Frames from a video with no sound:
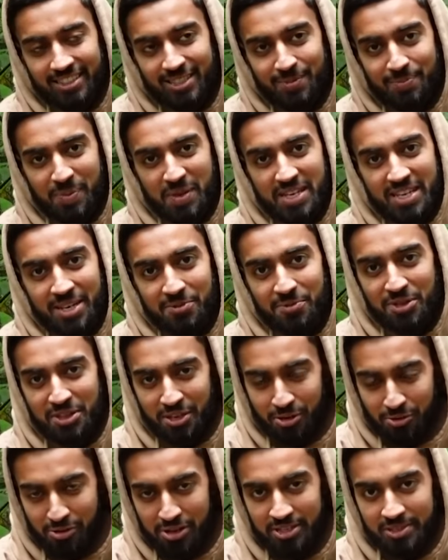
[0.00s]
Speaking with
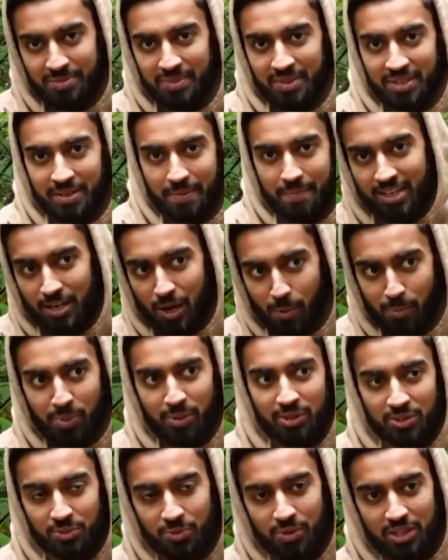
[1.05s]
charisma
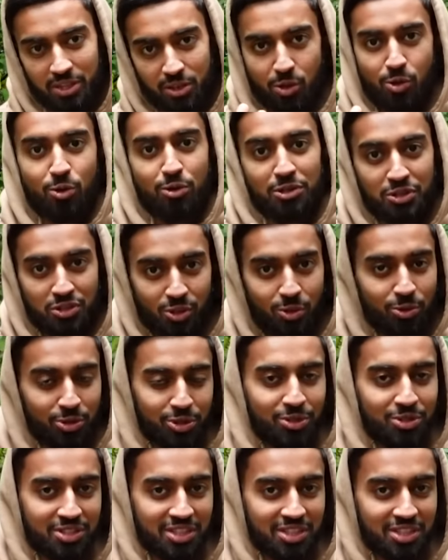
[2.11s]
coupled with good social